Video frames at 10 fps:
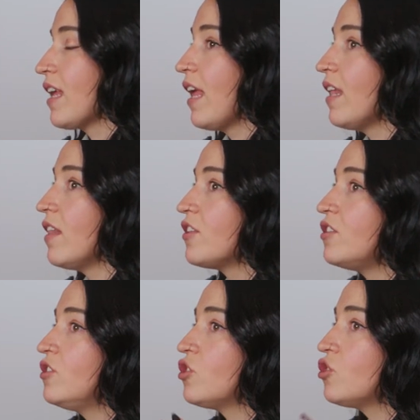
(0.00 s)
And
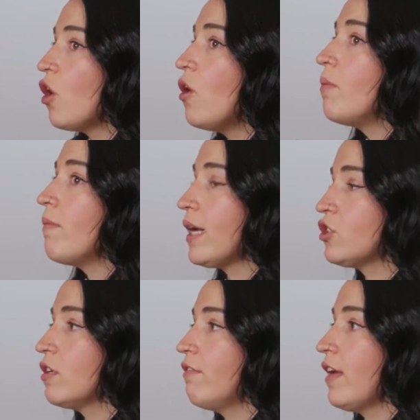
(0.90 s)
so
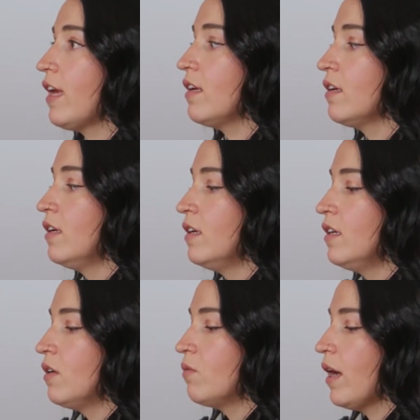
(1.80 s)
much of it
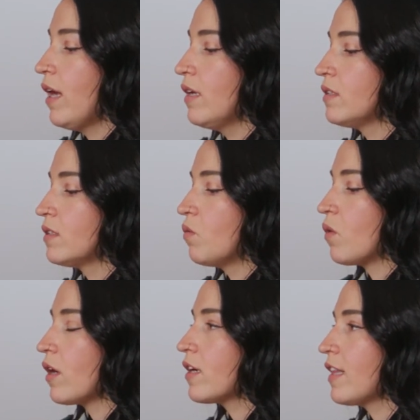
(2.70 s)
was
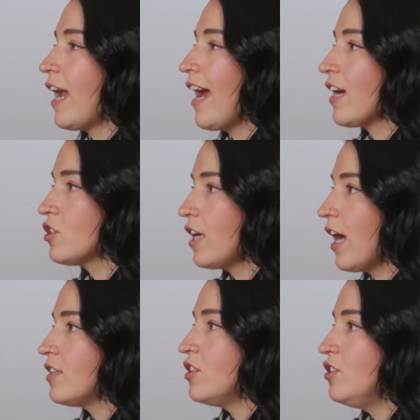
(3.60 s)
work that I actually
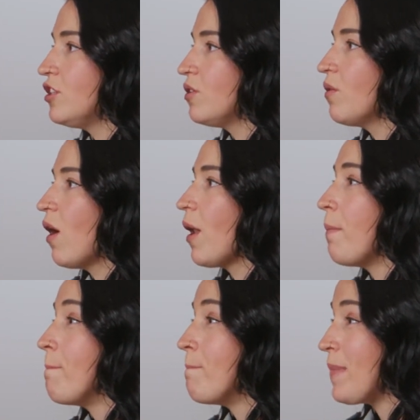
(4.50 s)
had to do
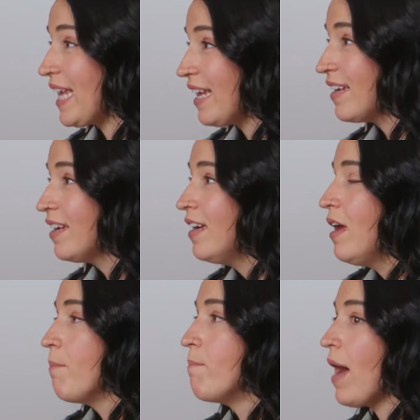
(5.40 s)
on me,
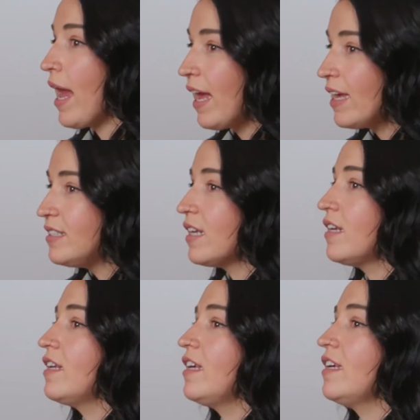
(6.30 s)
my
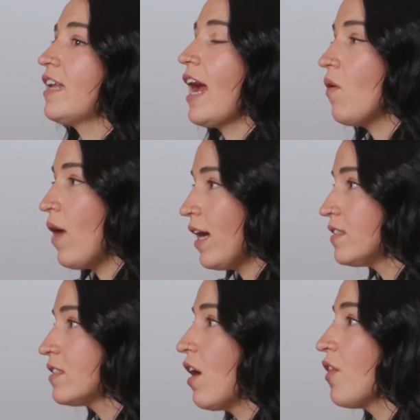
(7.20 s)
identity, and how I
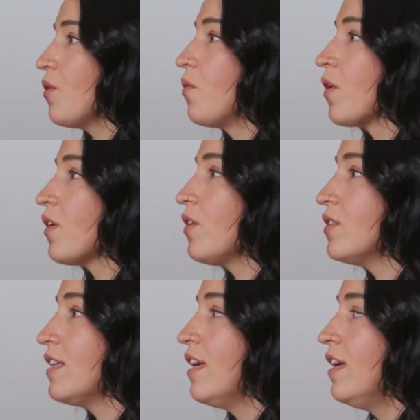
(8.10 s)
saw the world